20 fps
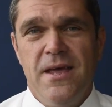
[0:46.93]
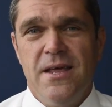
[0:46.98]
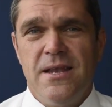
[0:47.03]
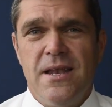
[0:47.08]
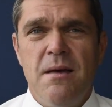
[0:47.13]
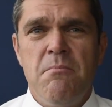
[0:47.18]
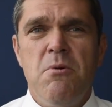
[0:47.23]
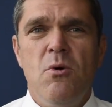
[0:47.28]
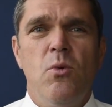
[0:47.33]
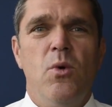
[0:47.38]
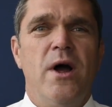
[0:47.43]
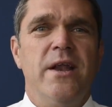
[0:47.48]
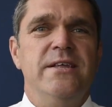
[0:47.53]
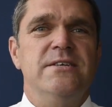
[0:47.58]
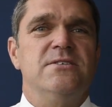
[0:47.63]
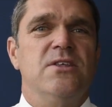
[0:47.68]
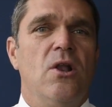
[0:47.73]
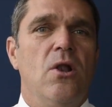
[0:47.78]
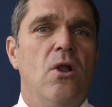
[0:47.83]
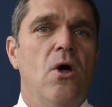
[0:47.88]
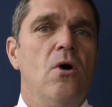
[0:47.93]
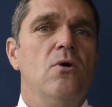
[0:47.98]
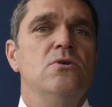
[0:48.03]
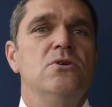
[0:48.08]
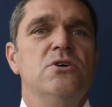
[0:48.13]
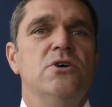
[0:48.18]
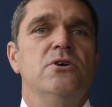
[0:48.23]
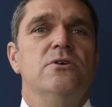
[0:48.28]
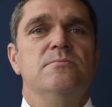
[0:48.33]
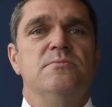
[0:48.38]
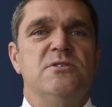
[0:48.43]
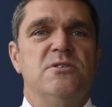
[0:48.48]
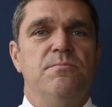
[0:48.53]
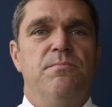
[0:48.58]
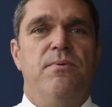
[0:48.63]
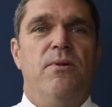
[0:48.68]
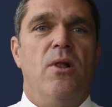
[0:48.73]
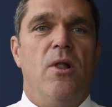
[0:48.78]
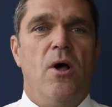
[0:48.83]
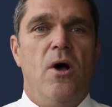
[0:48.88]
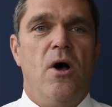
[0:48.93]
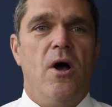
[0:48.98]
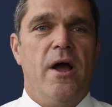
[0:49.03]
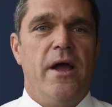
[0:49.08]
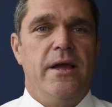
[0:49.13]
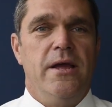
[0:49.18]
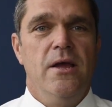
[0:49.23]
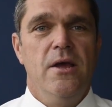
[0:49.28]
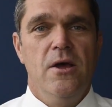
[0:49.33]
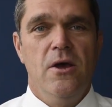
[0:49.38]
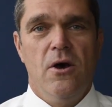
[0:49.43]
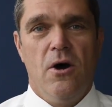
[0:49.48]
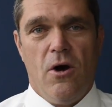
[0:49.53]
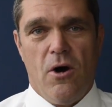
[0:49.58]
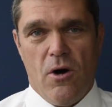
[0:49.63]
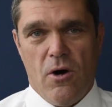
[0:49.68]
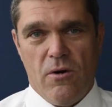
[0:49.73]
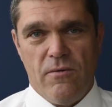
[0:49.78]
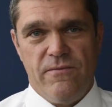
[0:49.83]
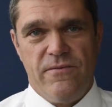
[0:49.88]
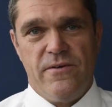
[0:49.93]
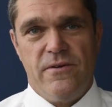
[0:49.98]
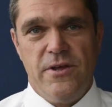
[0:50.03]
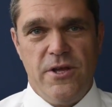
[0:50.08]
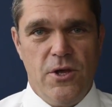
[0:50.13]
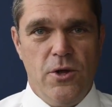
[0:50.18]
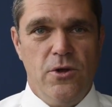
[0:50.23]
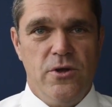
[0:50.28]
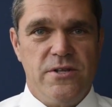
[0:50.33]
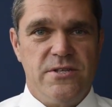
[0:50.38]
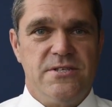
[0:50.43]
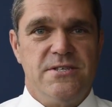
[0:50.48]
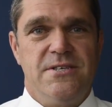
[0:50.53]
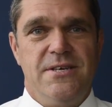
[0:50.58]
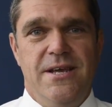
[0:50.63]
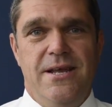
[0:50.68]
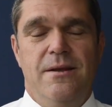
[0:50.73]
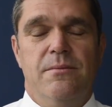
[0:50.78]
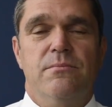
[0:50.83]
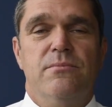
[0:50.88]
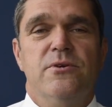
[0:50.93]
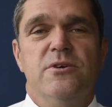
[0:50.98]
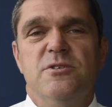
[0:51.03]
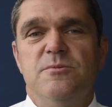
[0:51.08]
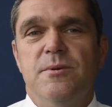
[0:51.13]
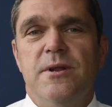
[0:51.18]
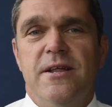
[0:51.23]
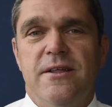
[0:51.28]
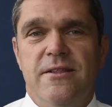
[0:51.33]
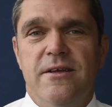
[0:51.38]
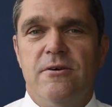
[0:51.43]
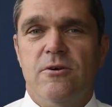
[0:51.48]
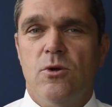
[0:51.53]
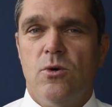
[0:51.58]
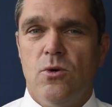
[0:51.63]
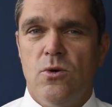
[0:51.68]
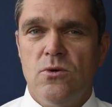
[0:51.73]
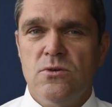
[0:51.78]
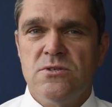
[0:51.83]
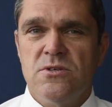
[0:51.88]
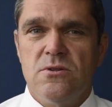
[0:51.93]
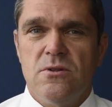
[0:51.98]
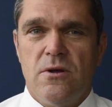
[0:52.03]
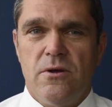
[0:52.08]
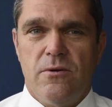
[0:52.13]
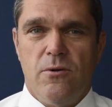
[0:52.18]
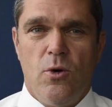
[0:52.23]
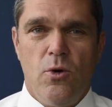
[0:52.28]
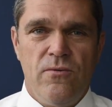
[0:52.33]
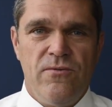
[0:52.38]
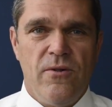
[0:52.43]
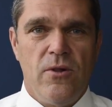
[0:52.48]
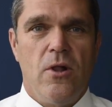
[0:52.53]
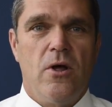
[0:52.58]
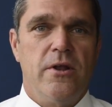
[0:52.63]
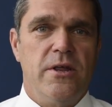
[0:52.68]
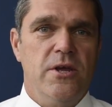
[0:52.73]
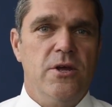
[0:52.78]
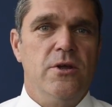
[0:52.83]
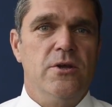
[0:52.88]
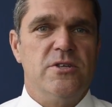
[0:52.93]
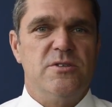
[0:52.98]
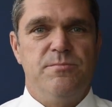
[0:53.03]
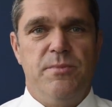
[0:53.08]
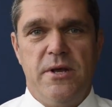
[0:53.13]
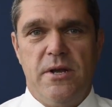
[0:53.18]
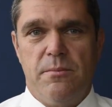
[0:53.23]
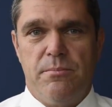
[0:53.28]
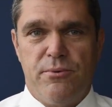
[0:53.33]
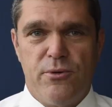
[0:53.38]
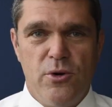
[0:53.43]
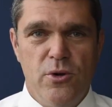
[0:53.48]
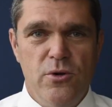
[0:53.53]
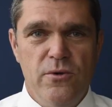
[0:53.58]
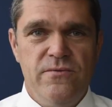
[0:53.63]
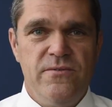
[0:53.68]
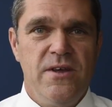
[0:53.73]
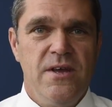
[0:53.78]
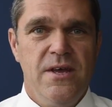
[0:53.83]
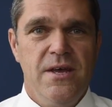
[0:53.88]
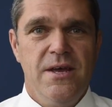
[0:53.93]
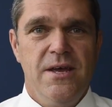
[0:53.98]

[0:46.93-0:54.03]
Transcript: Number one is the long-term supply of units in Brisbane, and there are also awful lot of units being approved